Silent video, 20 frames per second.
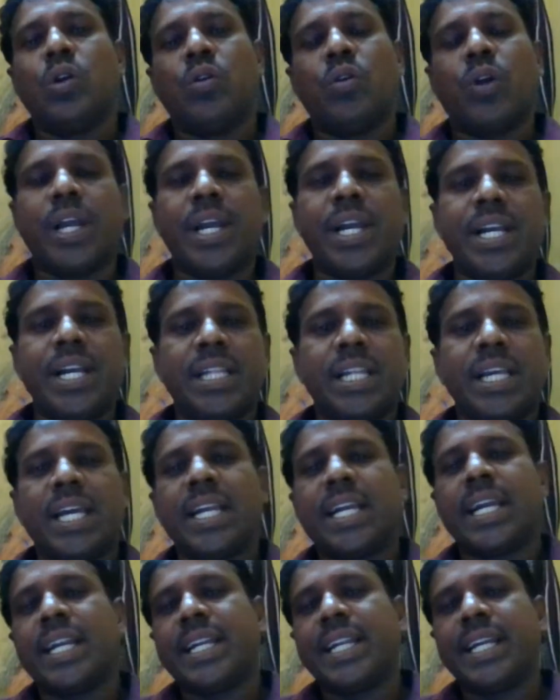Okay, they
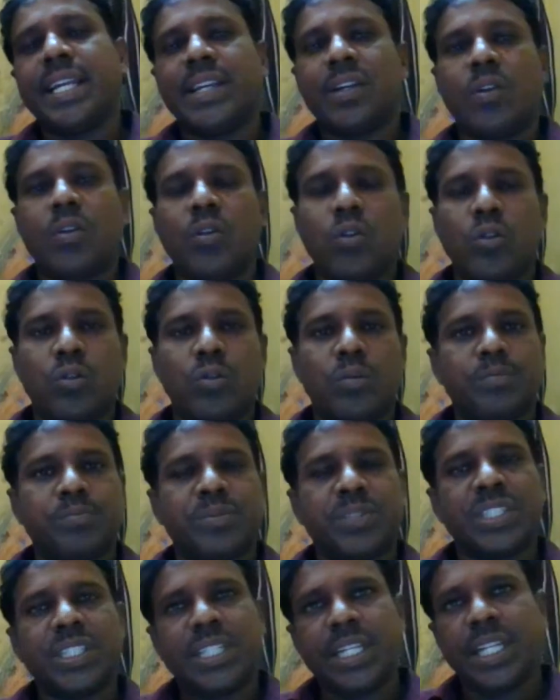are getting
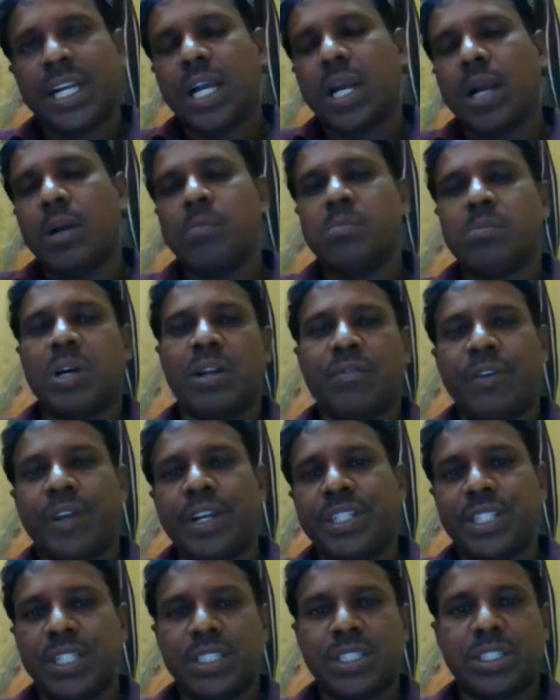income or
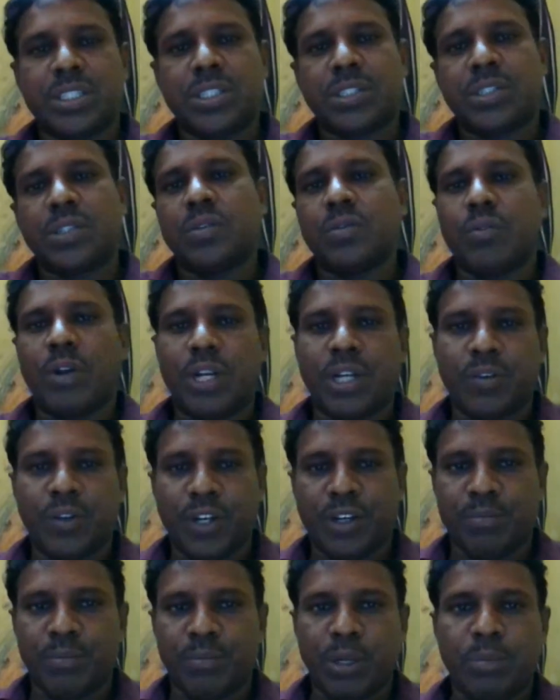wages, whatever
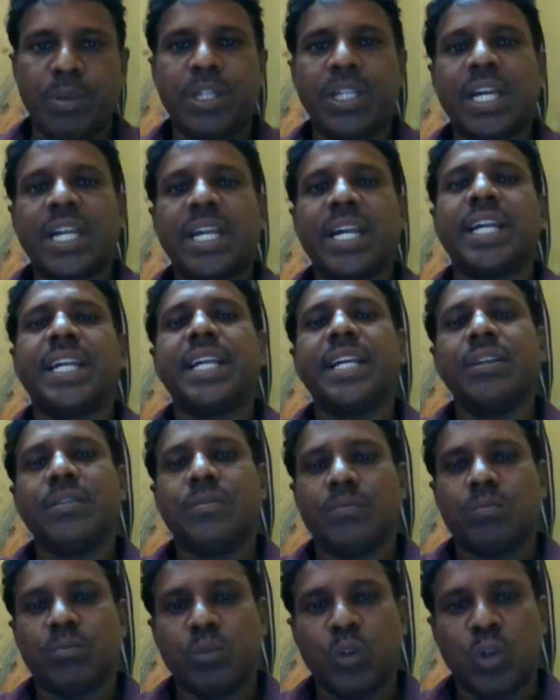it may be, they are getting
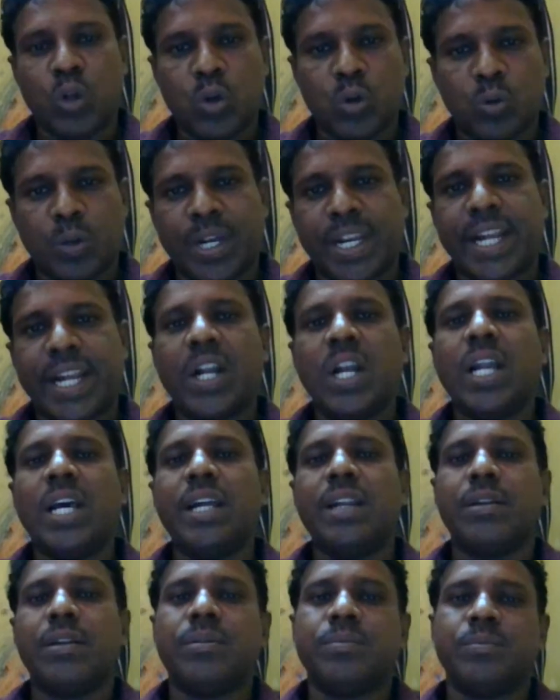
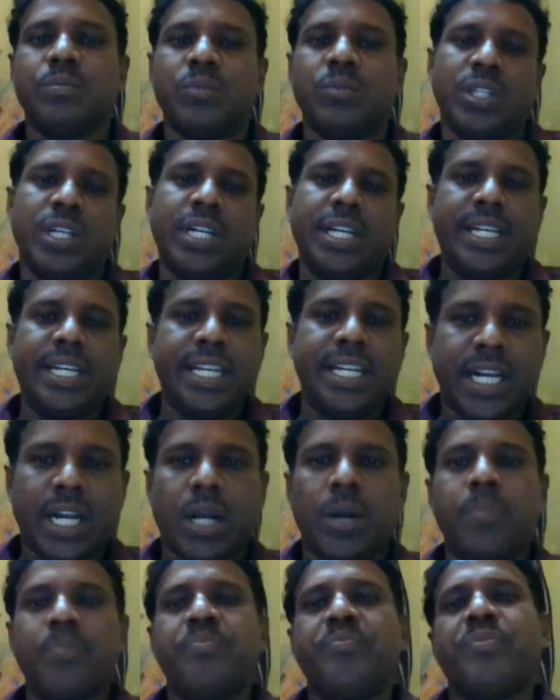regular
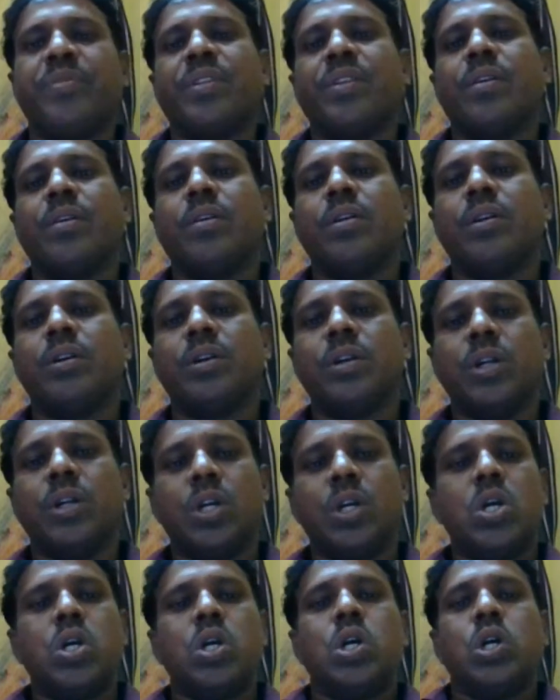income.
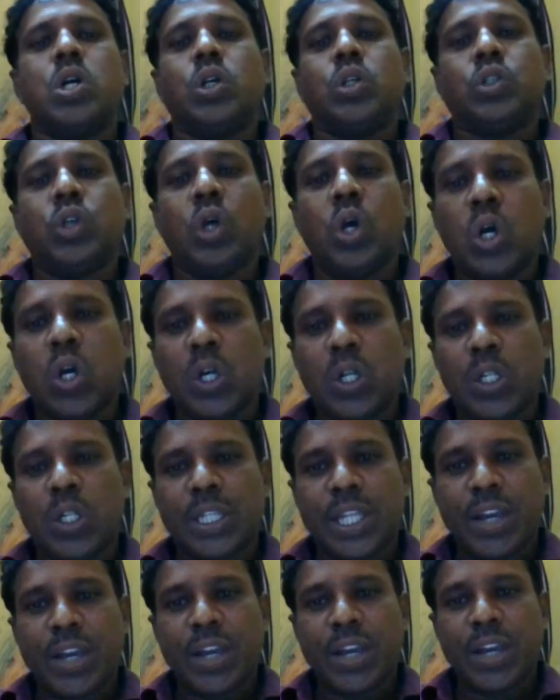So
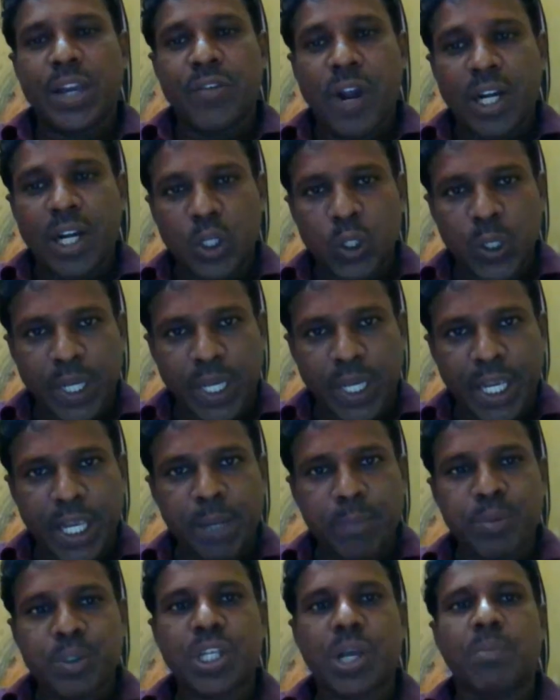they want to
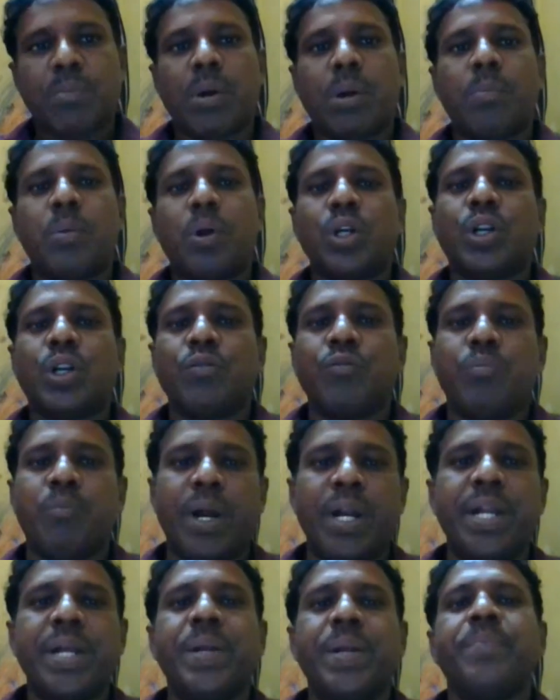keep some amount of
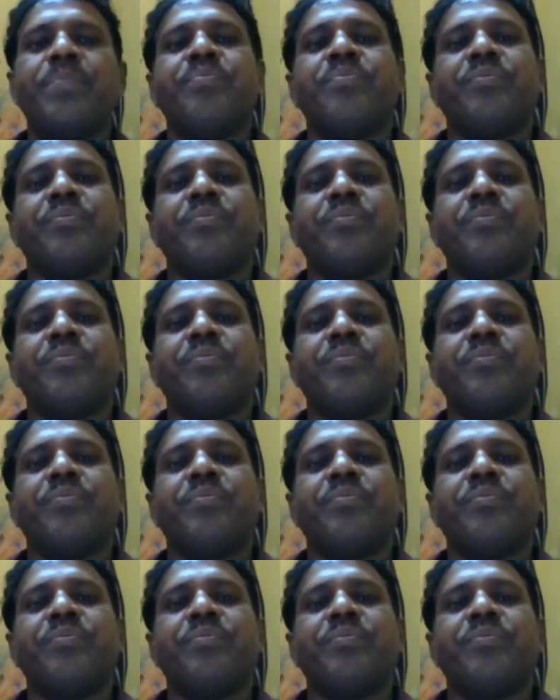money,